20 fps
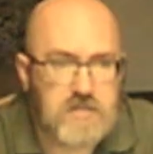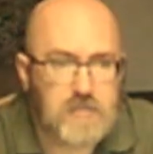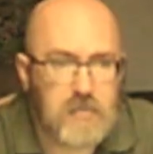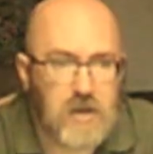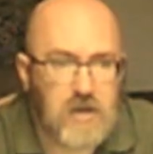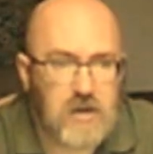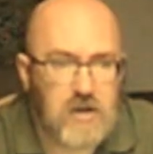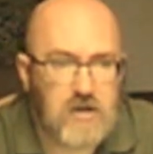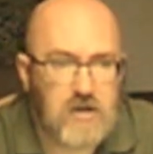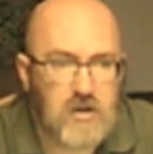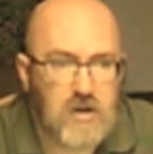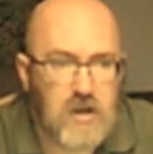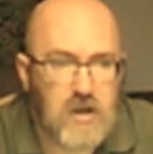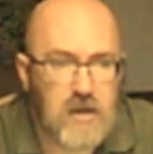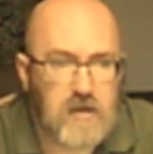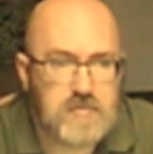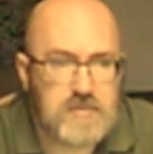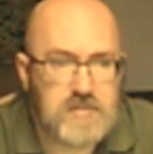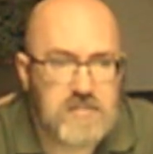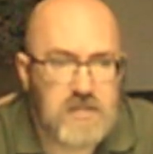spider
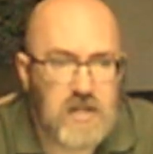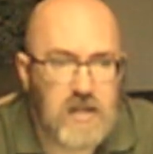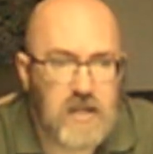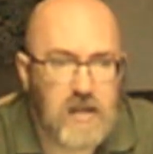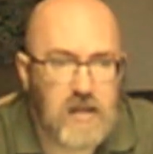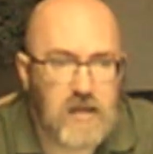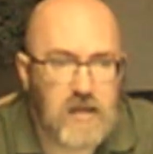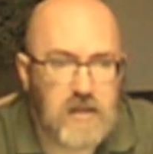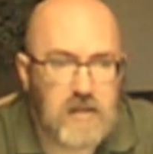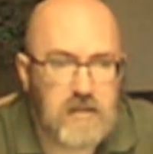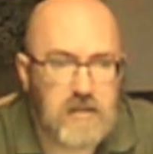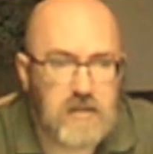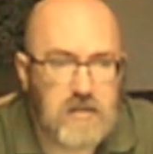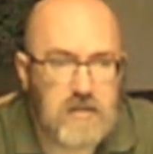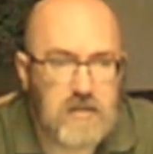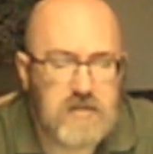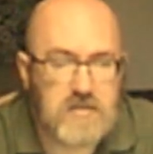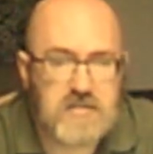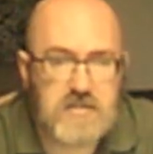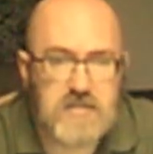crops and
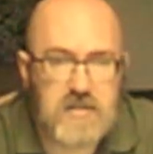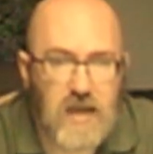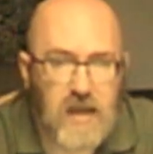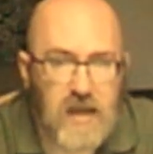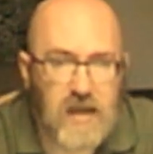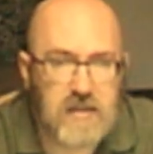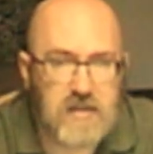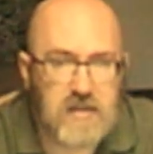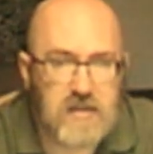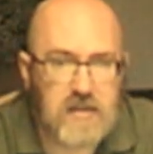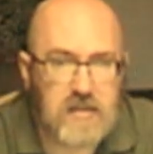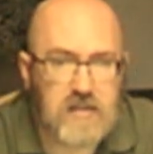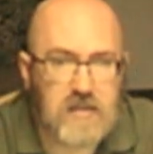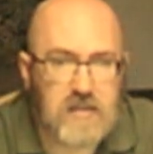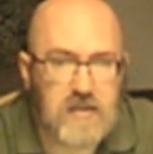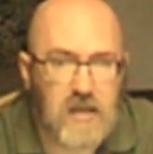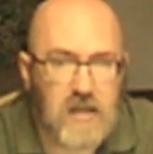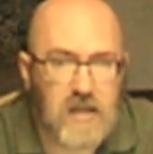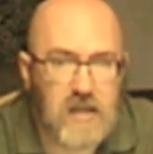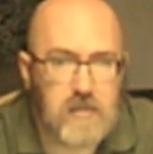the stacking in
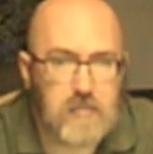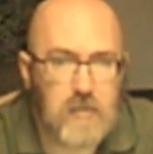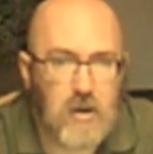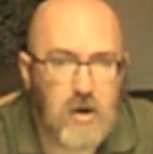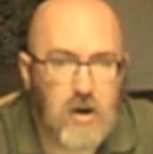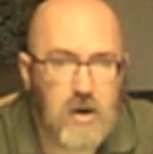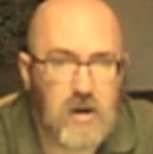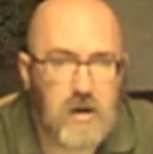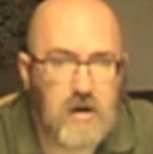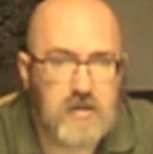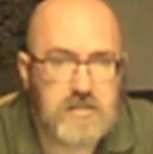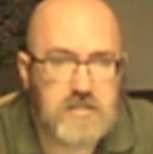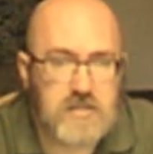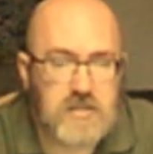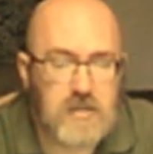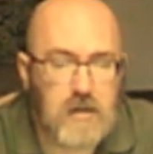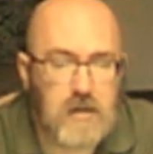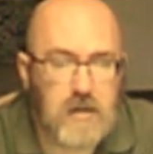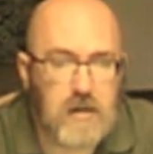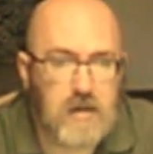the game
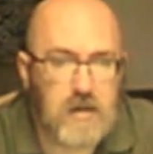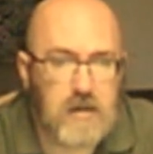aren't